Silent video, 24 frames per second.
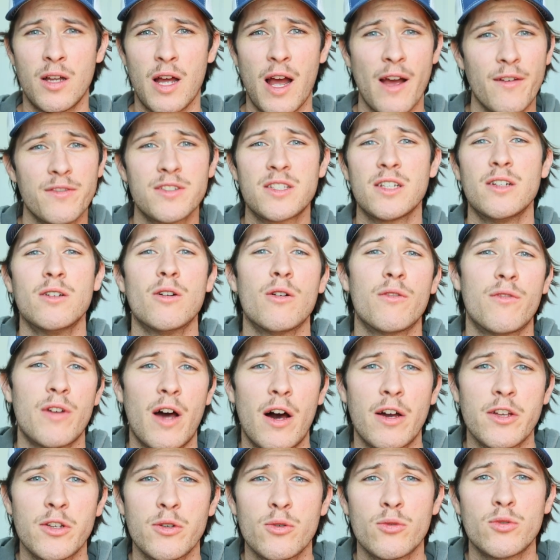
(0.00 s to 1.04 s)
have zero
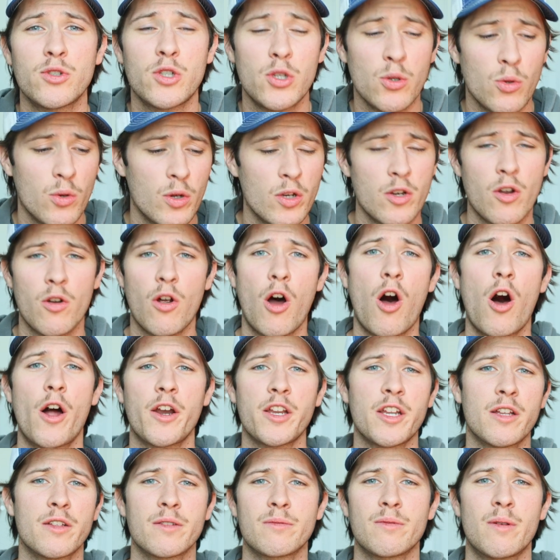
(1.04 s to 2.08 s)
value to an
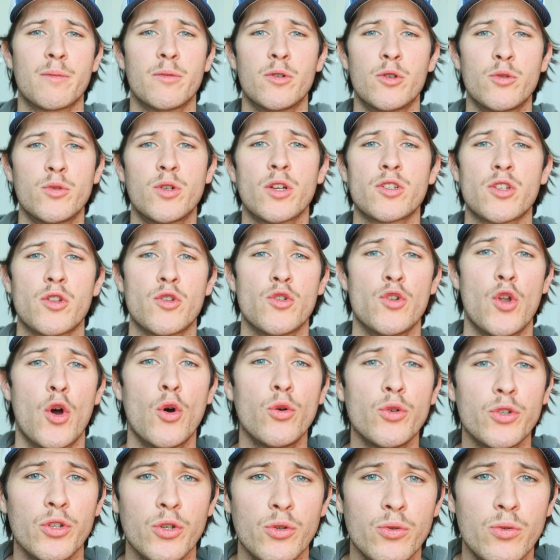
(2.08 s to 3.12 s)
audience member who doesn't
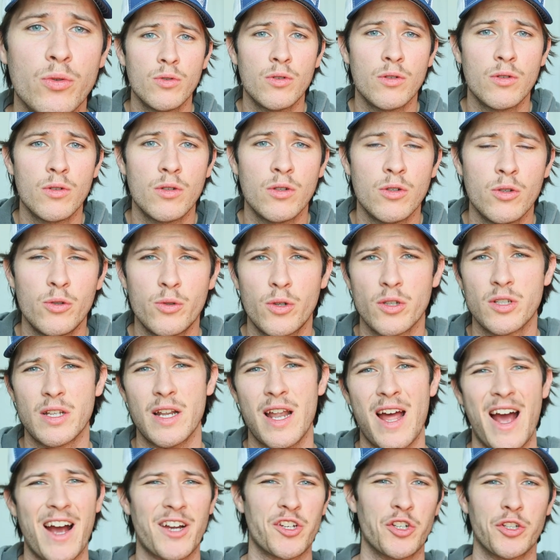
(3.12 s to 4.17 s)
know you, who doesn't
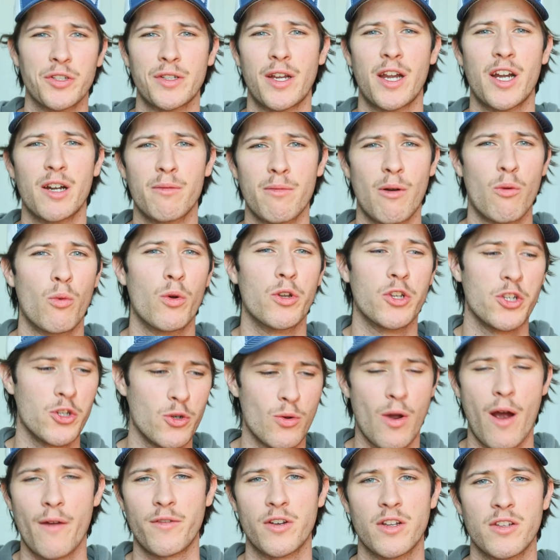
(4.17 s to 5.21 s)
actually care about what
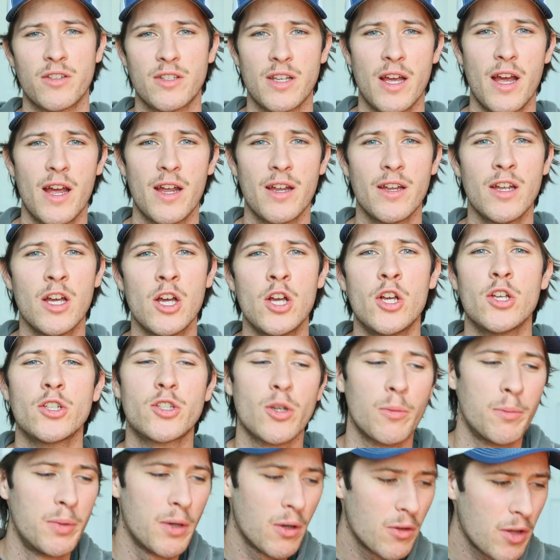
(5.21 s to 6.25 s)
you have to say.
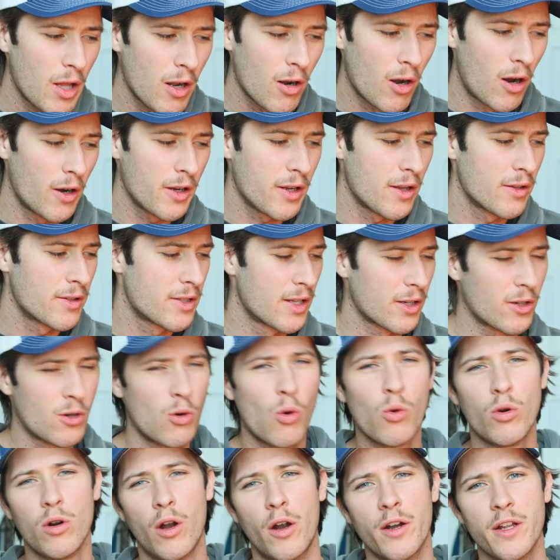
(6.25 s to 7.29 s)
So build that audience, that
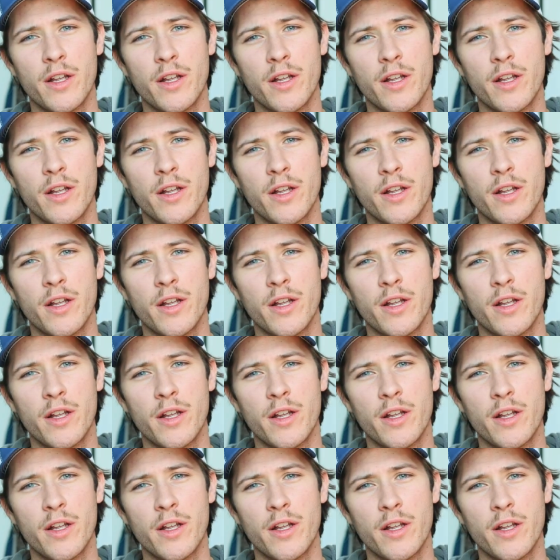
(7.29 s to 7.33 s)
core